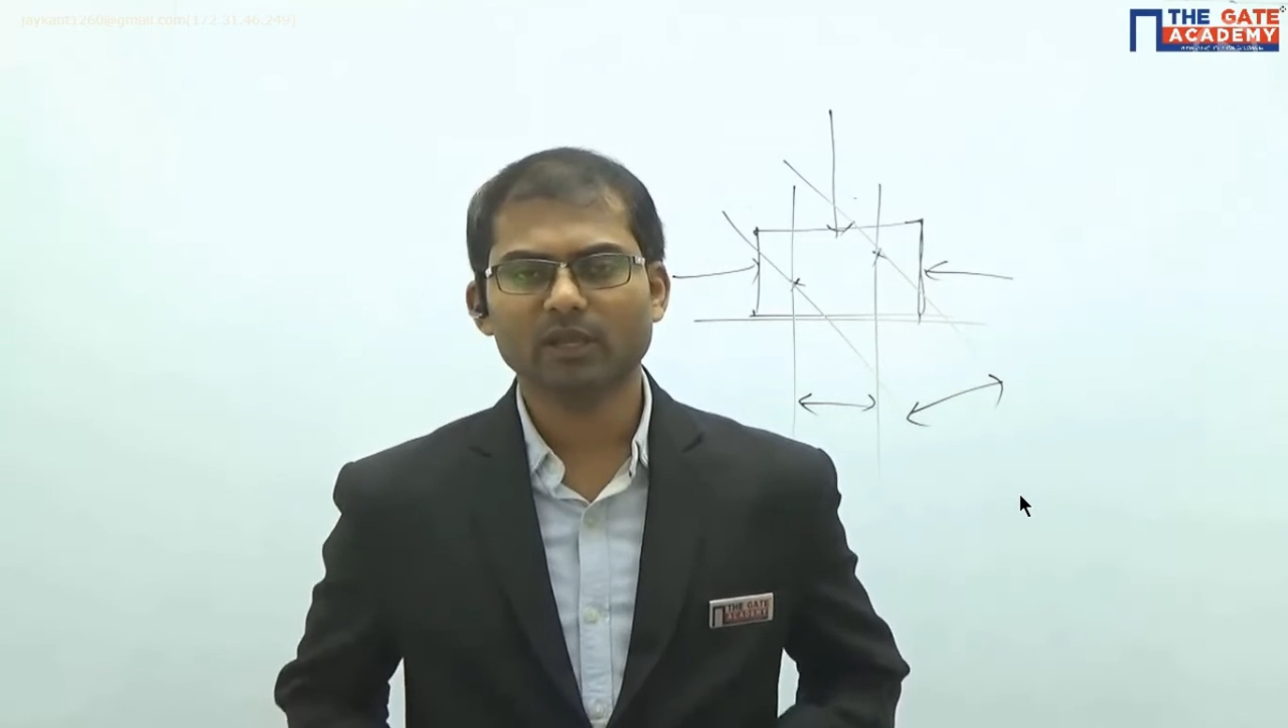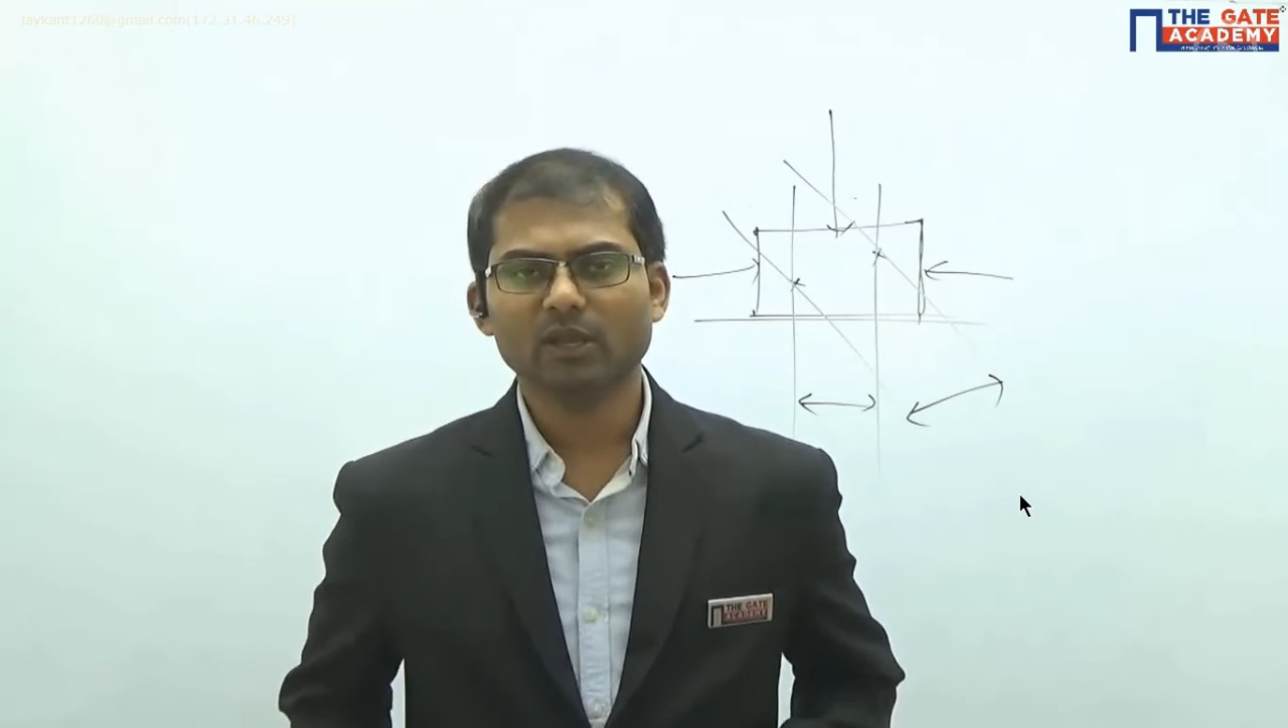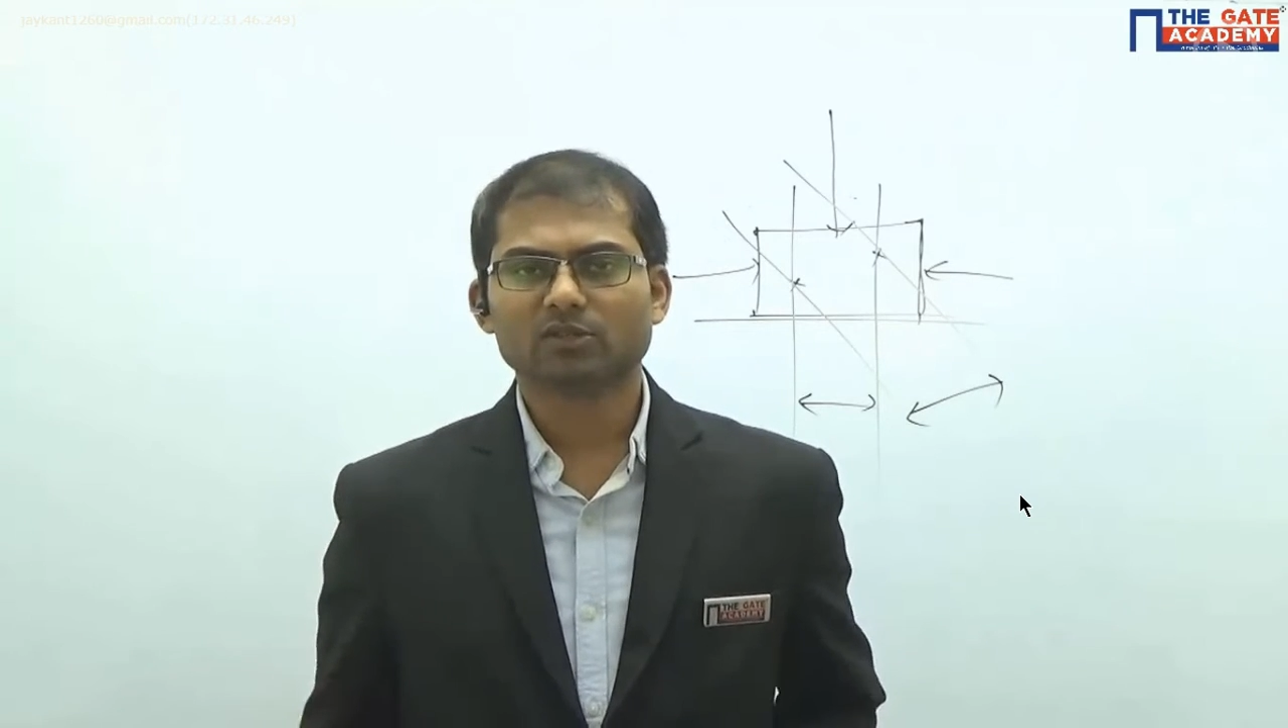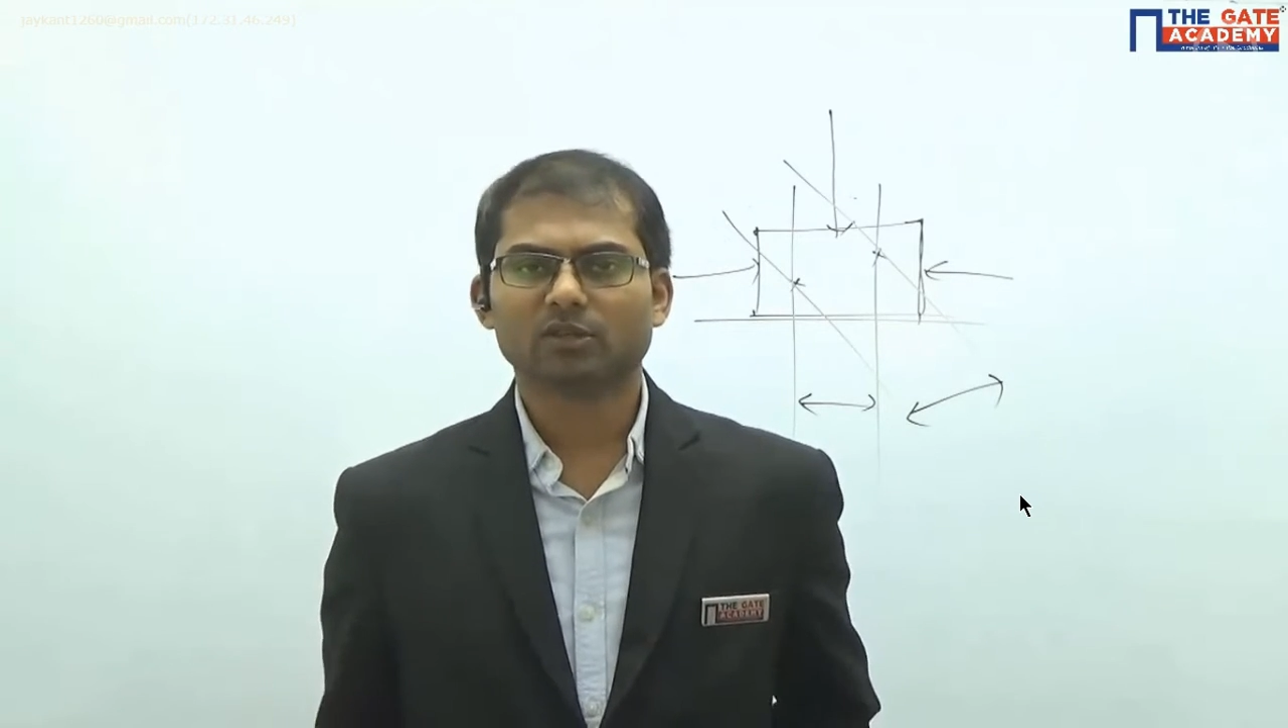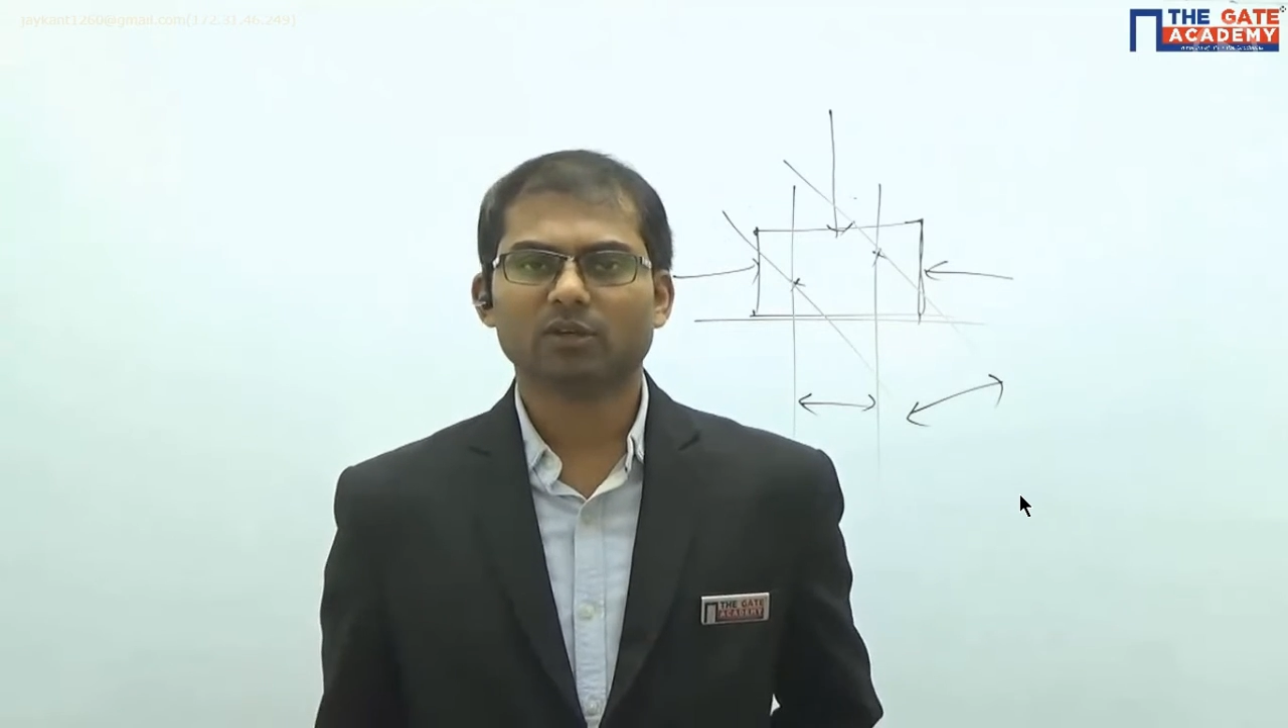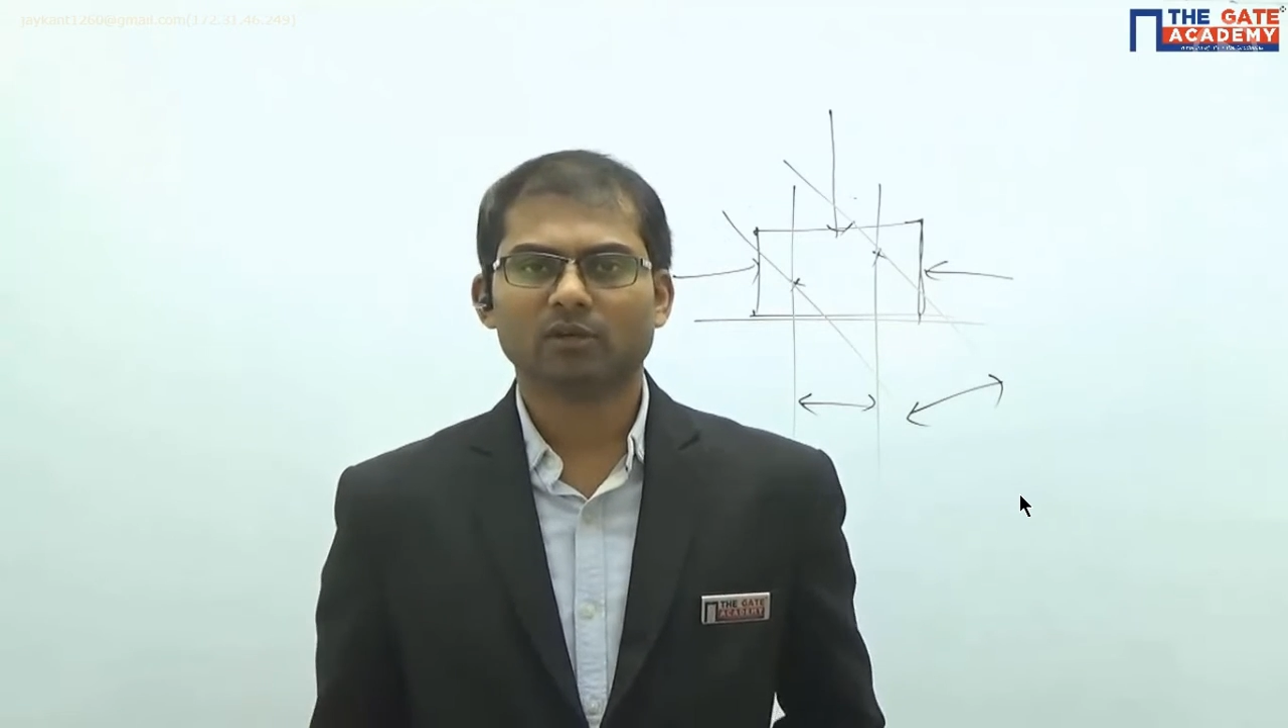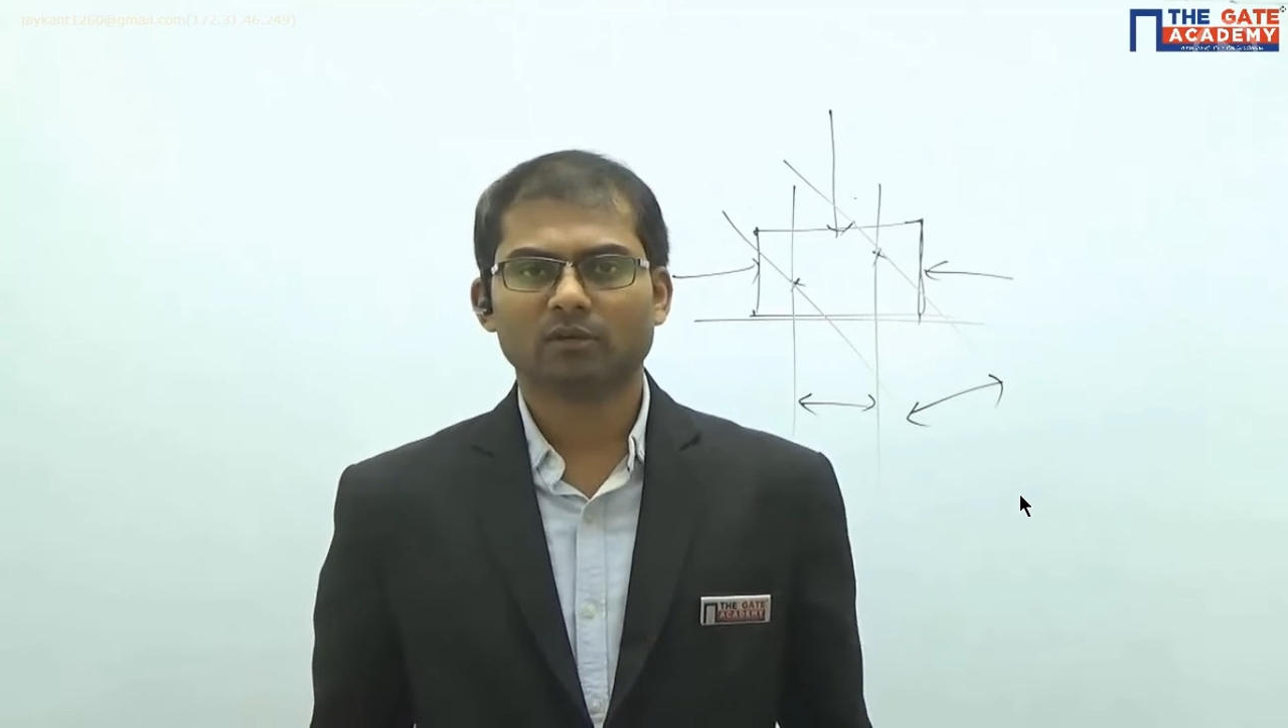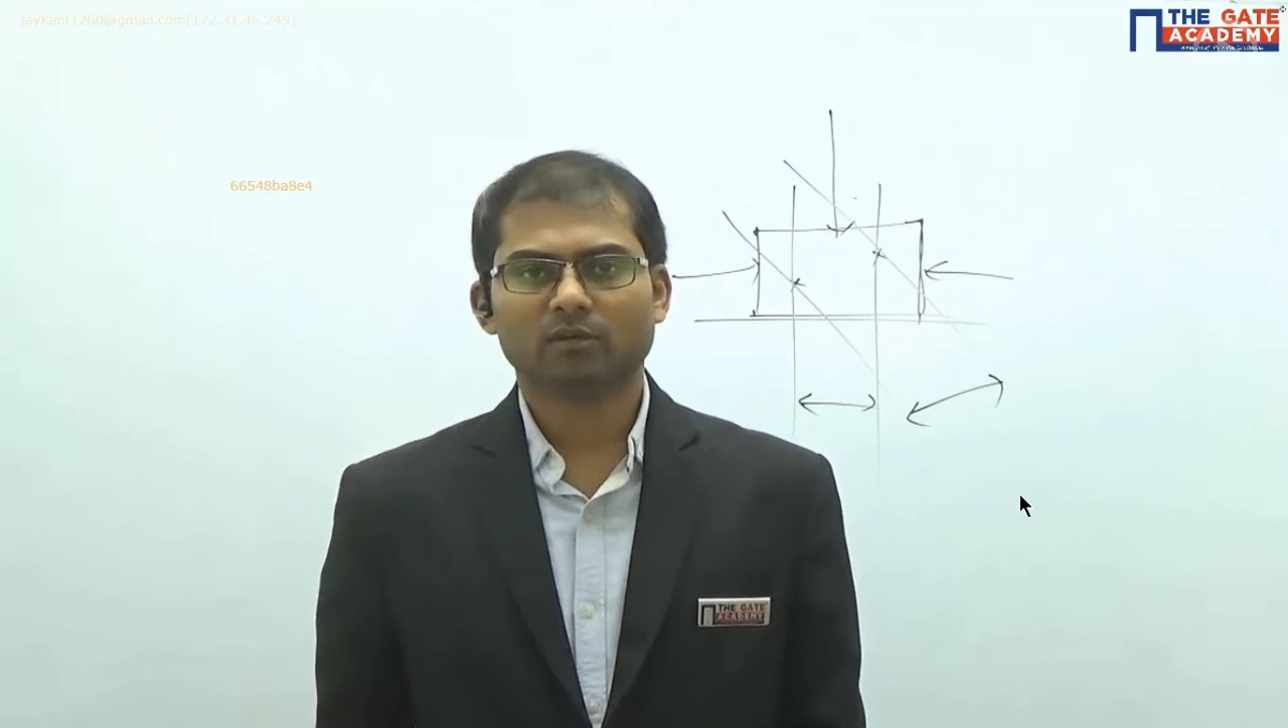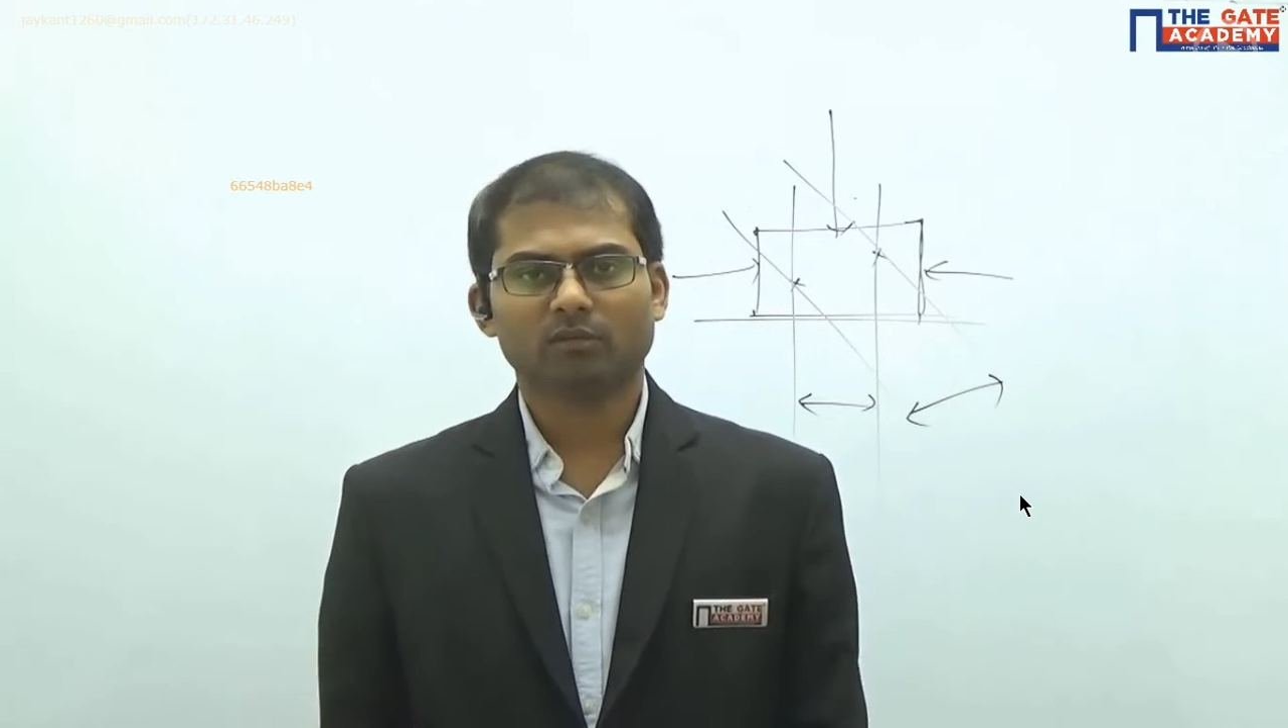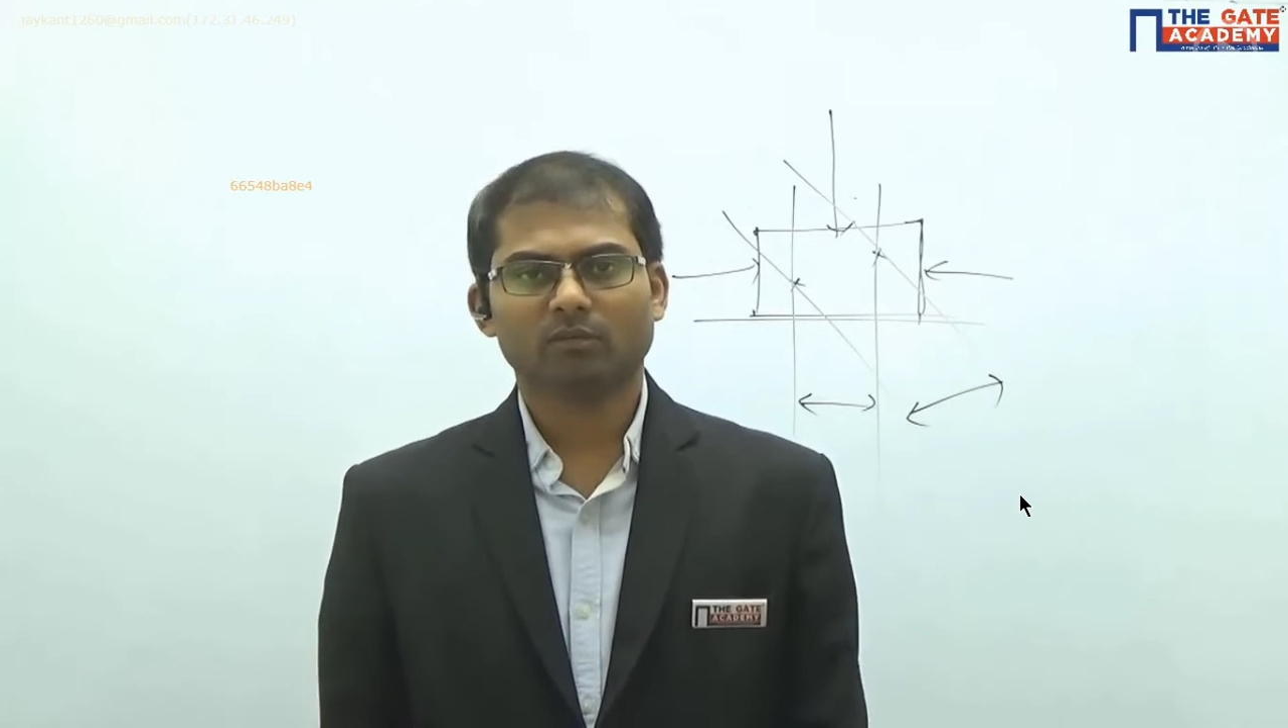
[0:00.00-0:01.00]

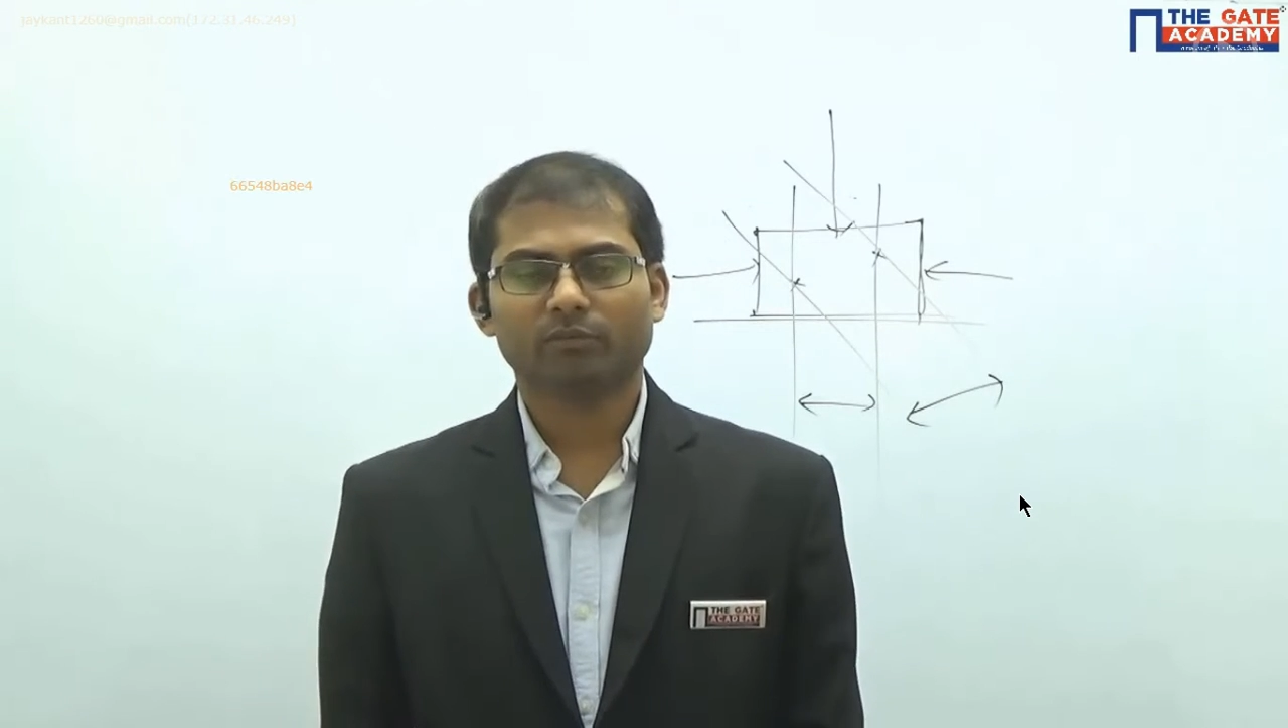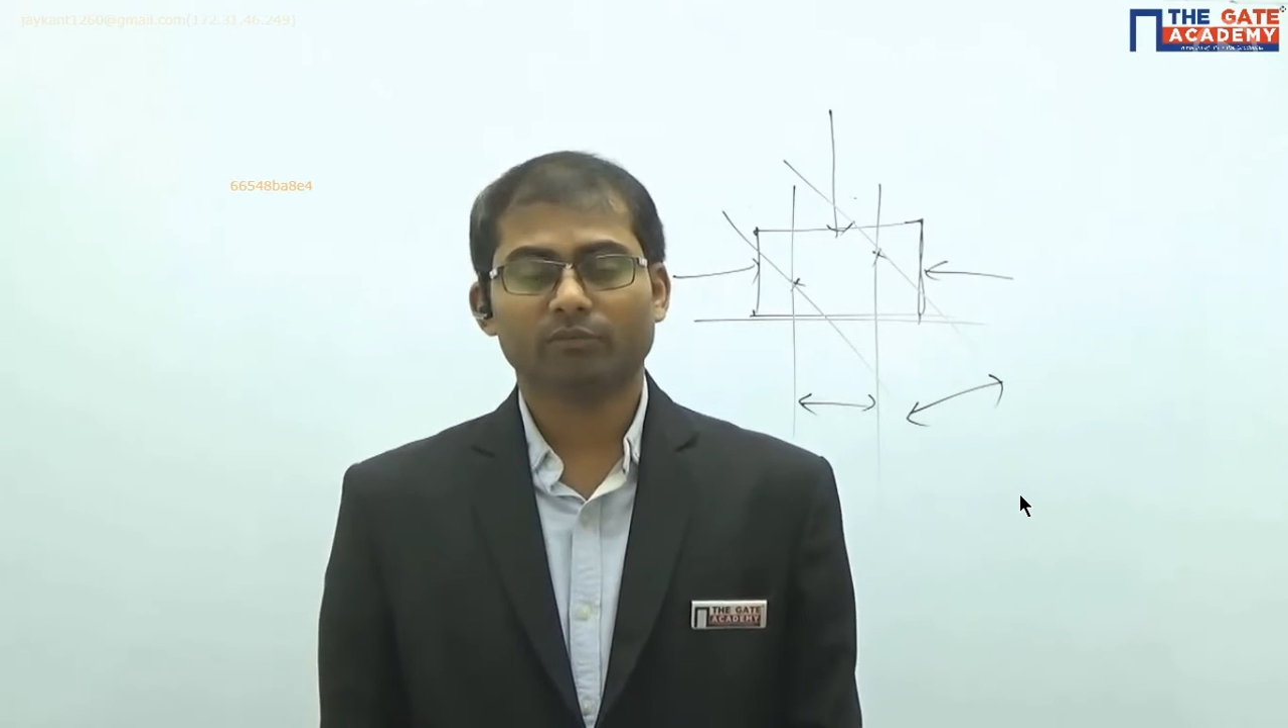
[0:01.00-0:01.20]
So